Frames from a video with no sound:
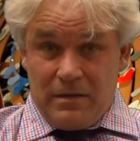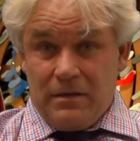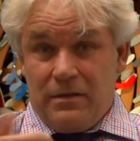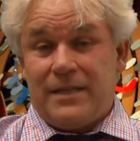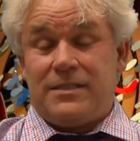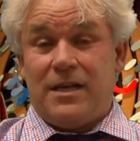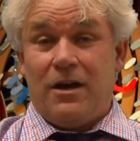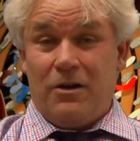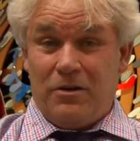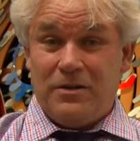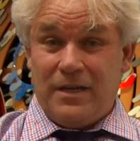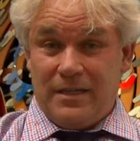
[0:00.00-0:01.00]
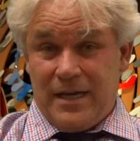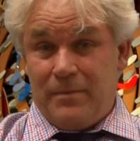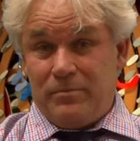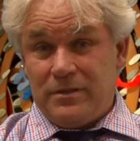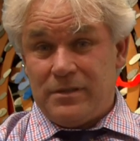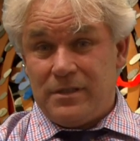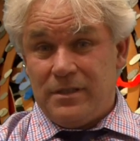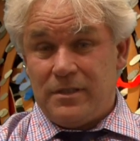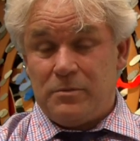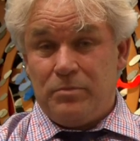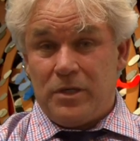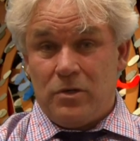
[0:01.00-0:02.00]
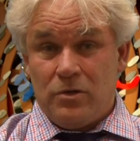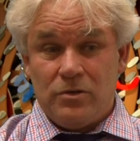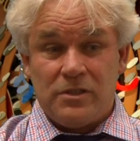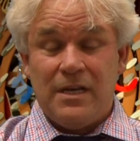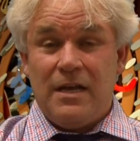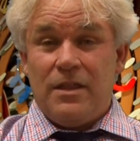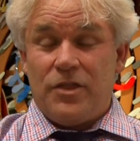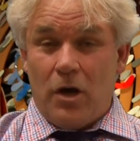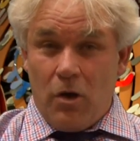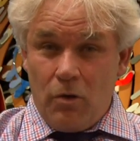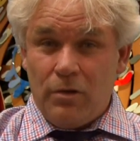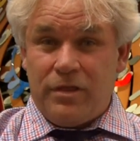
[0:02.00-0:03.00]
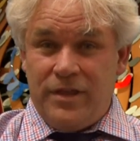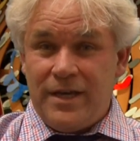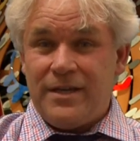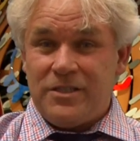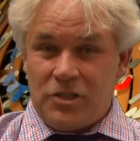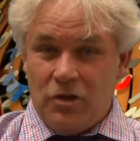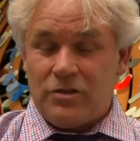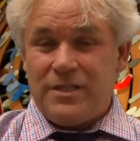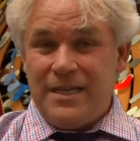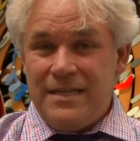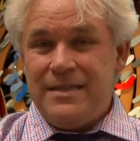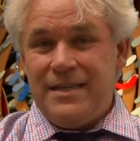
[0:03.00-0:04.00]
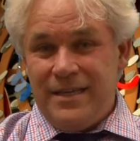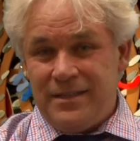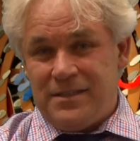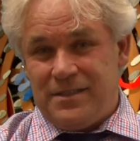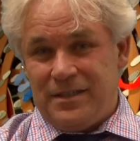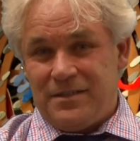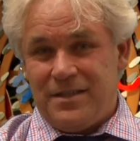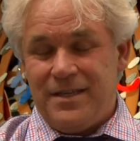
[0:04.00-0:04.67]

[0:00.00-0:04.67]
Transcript: That's how it happens. It's because the whole thing is not in the instinct.